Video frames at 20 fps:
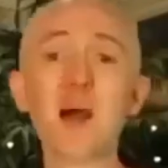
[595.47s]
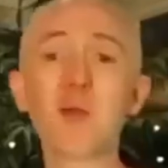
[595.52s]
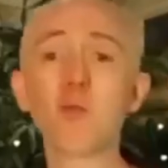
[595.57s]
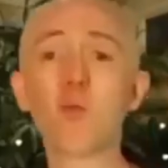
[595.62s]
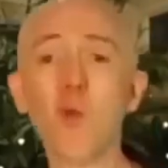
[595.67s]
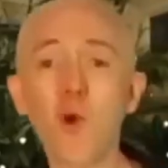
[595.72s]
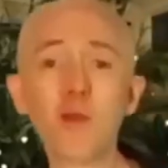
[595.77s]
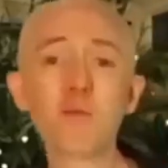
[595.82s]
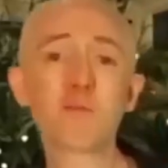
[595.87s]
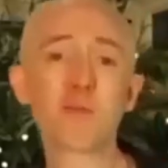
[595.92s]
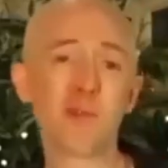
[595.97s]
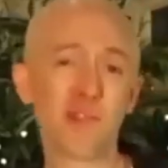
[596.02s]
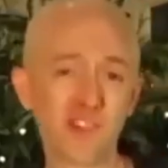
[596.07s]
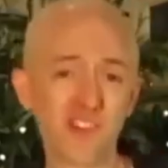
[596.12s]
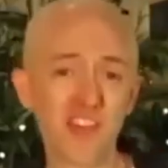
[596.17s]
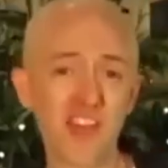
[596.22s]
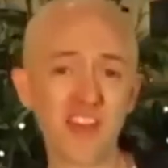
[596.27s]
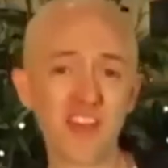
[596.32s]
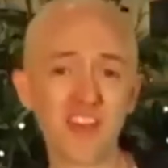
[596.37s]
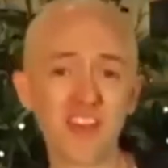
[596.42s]
not
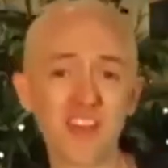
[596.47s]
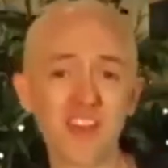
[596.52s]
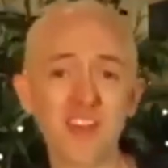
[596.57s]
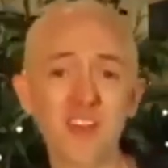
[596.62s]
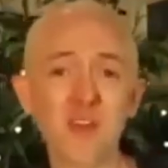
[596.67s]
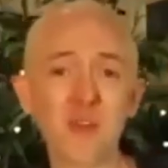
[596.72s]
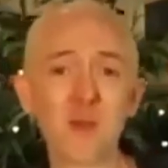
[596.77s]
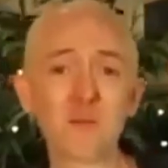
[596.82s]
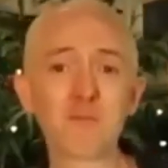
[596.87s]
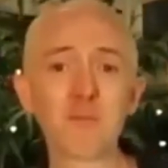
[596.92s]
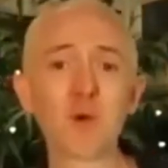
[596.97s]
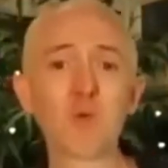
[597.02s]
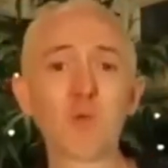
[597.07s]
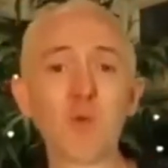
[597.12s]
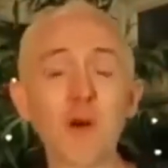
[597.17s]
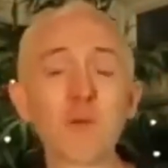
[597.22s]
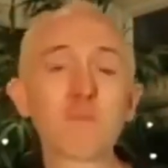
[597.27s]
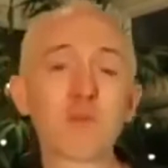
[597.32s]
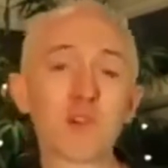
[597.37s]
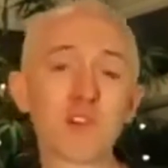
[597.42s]
1%,
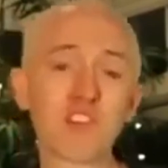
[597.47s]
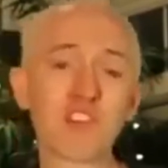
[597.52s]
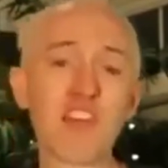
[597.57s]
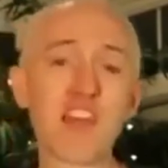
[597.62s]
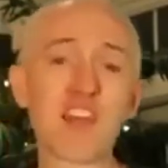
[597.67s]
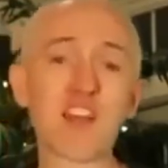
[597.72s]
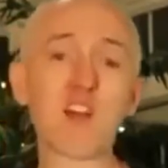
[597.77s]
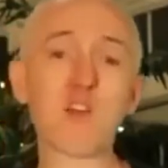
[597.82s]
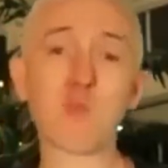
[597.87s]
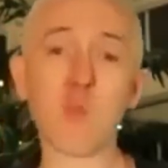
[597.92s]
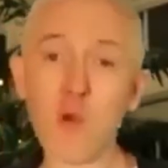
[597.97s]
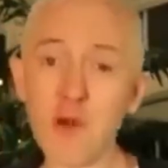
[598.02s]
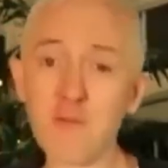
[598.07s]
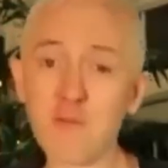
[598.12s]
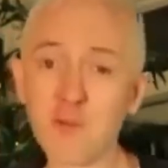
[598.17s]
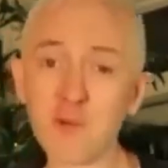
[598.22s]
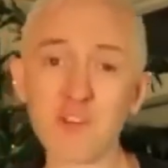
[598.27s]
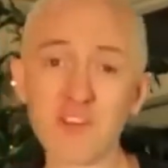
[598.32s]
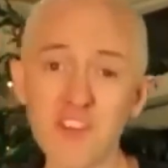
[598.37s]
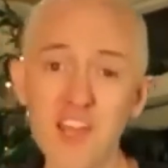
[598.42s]
But 1% of
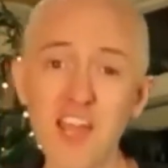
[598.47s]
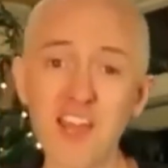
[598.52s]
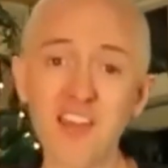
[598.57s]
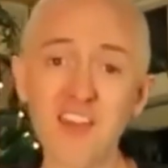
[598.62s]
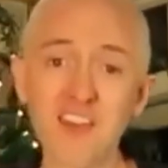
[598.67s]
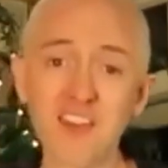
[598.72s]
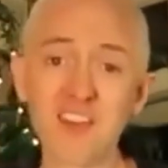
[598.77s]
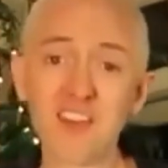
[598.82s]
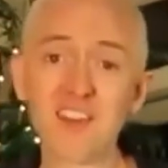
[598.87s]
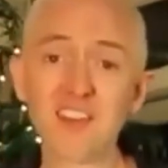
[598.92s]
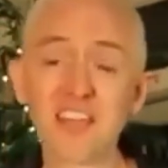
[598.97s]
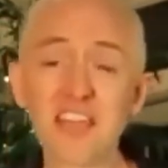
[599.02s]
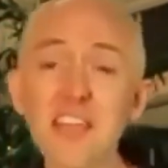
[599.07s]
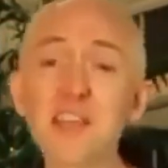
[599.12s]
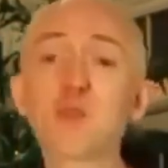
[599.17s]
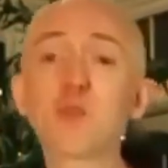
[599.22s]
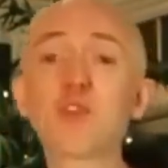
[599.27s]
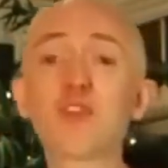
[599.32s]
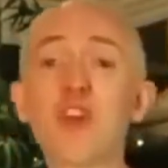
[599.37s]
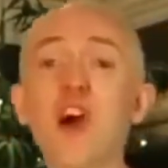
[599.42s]
1%
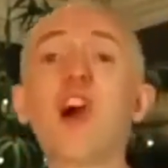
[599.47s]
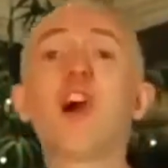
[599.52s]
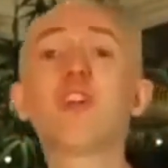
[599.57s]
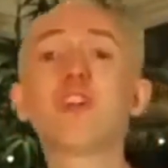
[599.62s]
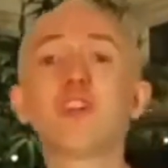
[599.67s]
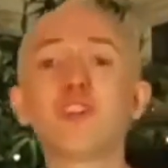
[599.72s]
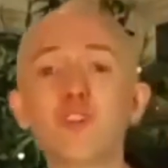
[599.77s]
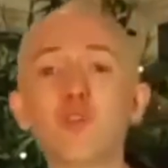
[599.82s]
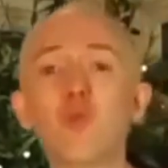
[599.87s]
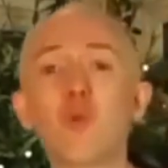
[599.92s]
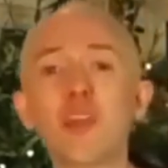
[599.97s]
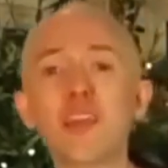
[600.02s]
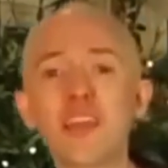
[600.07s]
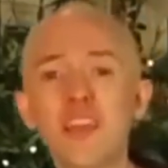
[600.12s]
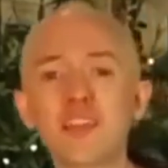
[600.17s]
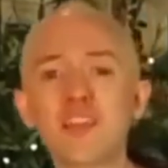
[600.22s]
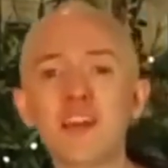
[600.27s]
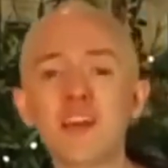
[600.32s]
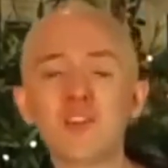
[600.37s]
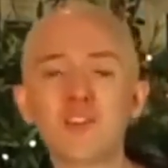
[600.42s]
equals
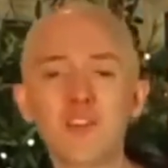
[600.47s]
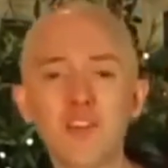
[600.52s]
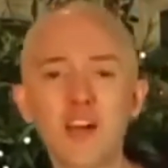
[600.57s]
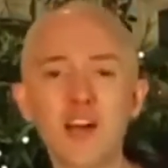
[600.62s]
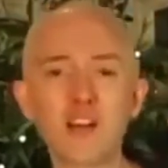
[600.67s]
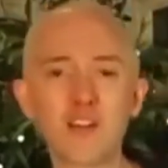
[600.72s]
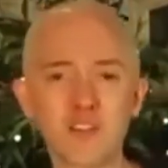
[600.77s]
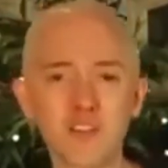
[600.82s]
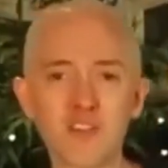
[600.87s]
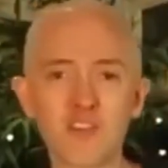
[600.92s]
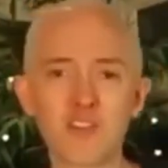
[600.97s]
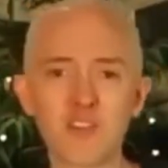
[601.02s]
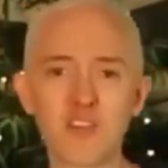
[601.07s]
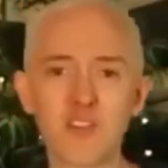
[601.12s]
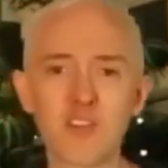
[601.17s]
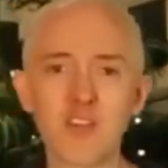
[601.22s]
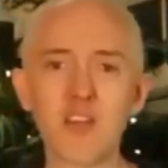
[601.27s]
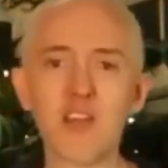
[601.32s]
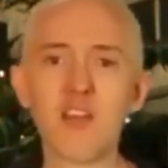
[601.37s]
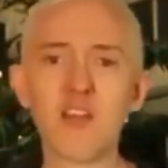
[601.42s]
$128,000.
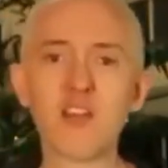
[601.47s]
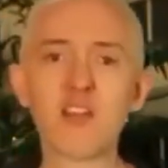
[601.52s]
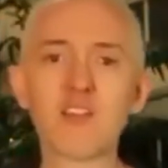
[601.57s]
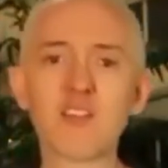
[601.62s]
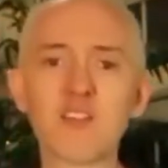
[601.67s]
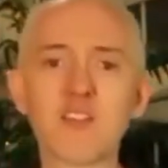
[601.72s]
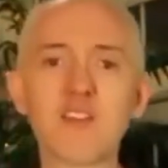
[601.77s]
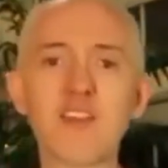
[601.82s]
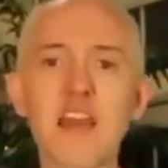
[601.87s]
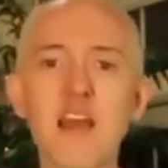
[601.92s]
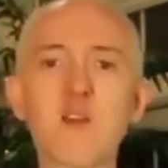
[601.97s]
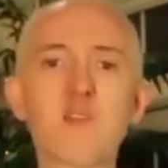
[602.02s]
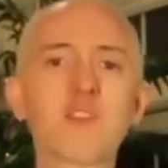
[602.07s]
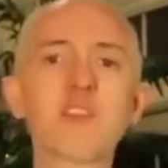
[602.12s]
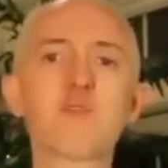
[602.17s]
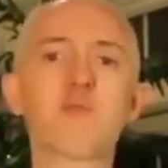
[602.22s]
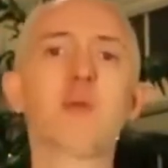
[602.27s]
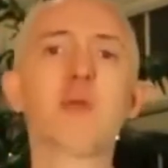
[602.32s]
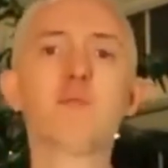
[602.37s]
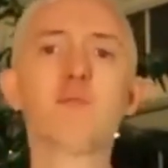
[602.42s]
Now,
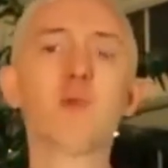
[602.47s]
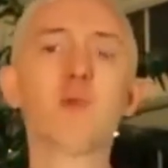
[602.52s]
these